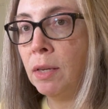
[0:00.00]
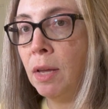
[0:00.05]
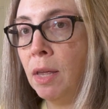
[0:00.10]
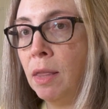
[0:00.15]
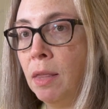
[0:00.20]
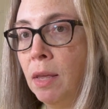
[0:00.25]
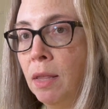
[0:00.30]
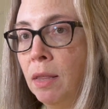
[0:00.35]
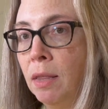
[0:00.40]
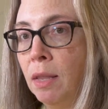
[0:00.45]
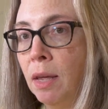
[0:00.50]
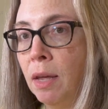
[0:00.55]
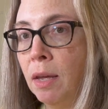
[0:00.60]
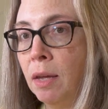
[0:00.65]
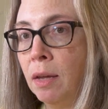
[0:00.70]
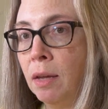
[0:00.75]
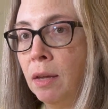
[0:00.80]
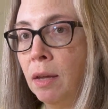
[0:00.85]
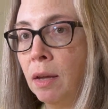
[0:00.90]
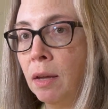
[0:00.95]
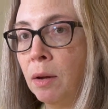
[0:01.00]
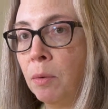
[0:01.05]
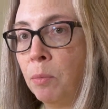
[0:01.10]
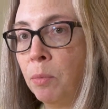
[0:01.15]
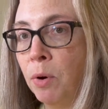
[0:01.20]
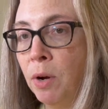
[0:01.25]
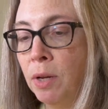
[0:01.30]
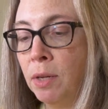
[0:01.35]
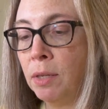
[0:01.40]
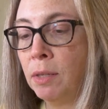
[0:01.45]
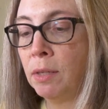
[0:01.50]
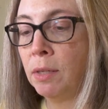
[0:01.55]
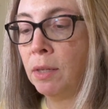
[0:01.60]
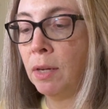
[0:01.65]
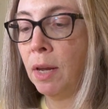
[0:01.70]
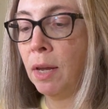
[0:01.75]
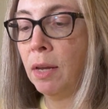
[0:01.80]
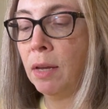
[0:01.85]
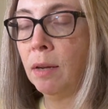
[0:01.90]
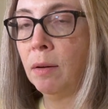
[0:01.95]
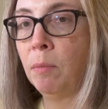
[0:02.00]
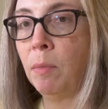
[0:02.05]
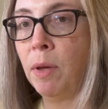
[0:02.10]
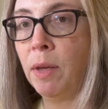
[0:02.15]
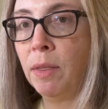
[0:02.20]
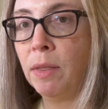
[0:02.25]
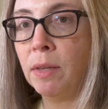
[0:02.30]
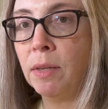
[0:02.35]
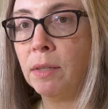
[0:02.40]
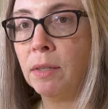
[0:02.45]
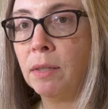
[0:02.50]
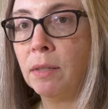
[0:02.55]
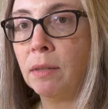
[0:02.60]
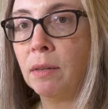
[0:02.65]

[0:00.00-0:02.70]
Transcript: and then they get compressed and make this,